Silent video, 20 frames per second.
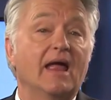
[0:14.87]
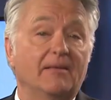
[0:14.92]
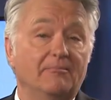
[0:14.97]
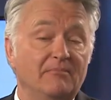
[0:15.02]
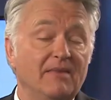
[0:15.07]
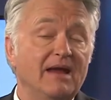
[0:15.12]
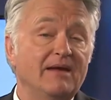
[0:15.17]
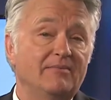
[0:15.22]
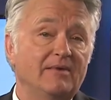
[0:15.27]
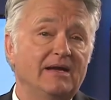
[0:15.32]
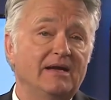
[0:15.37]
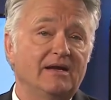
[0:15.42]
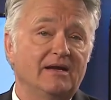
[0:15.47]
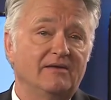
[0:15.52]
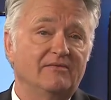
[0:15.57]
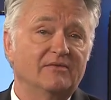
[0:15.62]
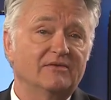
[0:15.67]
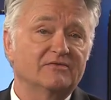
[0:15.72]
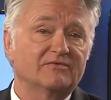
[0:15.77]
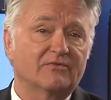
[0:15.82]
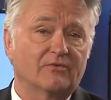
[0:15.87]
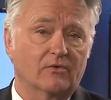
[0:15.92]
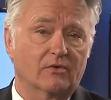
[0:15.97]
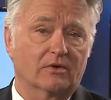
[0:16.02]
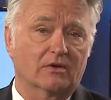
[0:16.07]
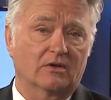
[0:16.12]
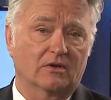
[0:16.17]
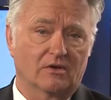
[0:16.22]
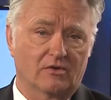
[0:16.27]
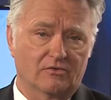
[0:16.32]
and maybe even
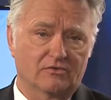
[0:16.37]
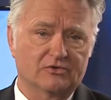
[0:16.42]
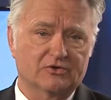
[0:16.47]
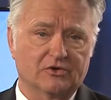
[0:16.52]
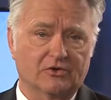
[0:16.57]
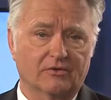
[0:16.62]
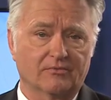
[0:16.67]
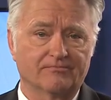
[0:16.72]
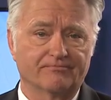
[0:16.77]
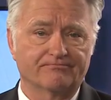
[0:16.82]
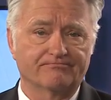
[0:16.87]
foreclosure.